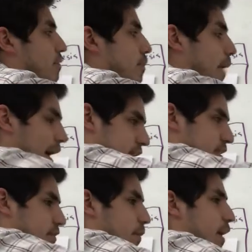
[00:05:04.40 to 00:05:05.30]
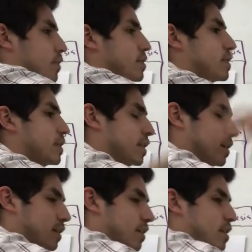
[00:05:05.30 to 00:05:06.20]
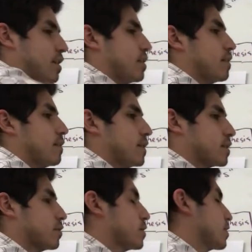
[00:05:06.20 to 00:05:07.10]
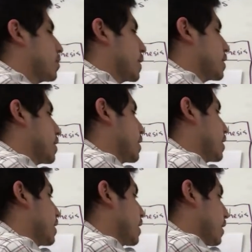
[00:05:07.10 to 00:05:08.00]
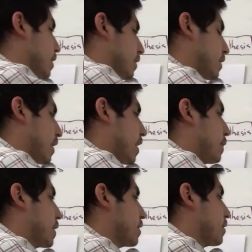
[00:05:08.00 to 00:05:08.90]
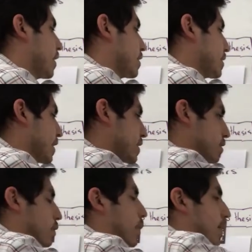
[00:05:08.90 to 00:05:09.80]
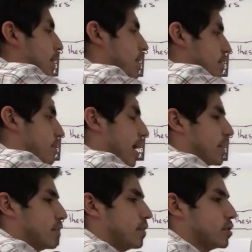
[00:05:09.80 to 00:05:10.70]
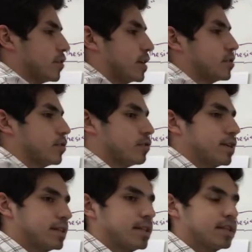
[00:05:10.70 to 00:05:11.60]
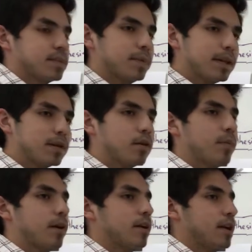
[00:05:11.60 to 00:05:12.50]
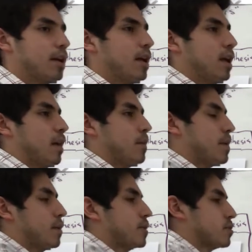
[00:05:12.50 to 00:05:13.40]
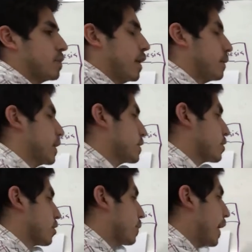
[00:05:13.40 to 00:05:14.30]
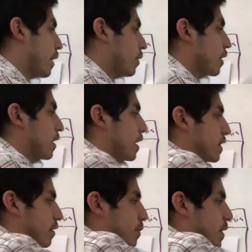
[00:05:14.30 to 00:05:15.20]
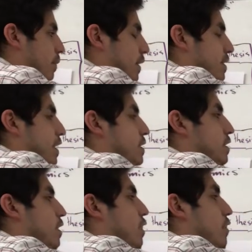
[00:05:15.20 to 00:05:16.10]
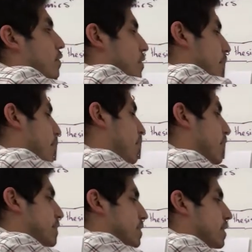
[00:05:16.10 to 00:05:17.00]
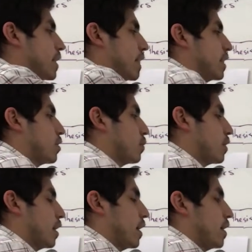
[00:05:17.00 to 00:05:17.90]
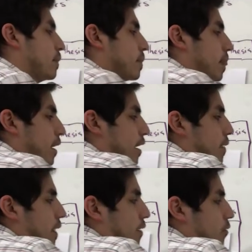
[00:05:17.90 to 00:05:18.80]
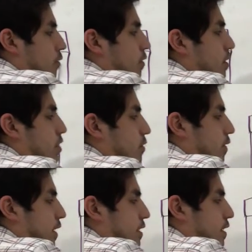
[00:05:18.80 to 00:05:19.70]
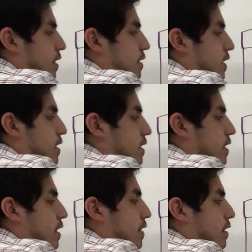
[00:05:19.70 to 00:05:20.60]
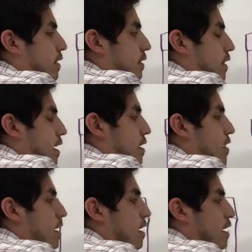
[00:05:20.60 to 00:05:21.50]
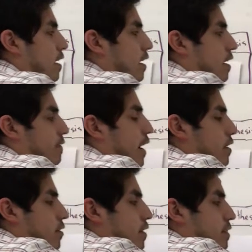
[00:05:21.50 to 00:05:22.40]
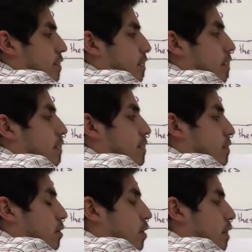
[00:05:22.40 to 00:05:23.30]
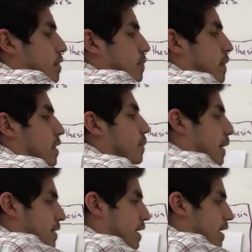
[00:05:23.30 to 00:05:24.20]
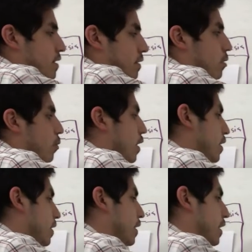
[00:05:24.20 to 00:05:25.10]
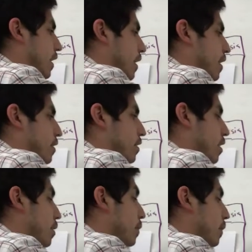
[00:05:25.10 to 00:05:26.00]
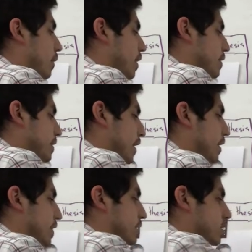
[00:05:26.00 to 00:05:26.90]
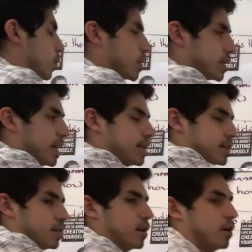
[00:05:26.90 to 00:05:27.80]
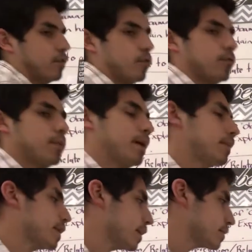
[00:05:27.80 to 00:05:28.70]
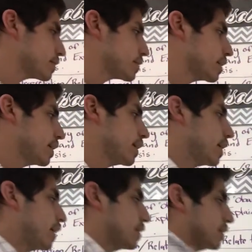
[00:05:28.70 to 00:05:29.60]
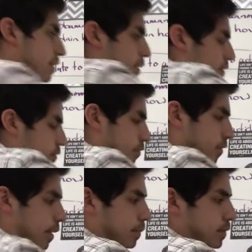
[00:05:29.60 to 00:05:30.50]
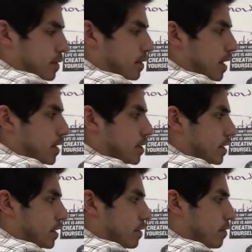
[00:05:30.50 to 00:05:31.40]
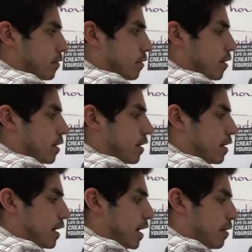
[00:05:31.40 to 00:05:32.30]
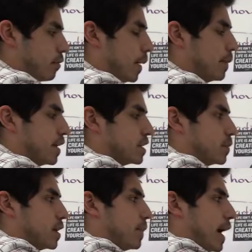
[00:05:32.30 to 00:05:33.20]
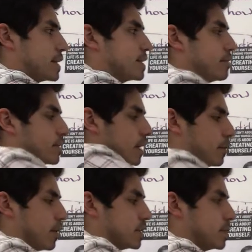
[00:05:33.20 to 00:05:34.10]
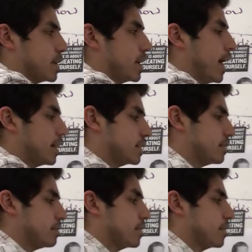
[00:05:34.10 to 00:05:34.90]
passive about the fiscal situation in the United States, and Republicans are actively trying to address it as a political party, maybe once Republicans are in power. That would be the best case scenario for Democrats, and that is reflected in this idea that they value the scenario as being the best case, right, one, and incidentally, it's the worst case scenario for Republicans. And then the flipped logic for Republicans being passive and Democrats being active.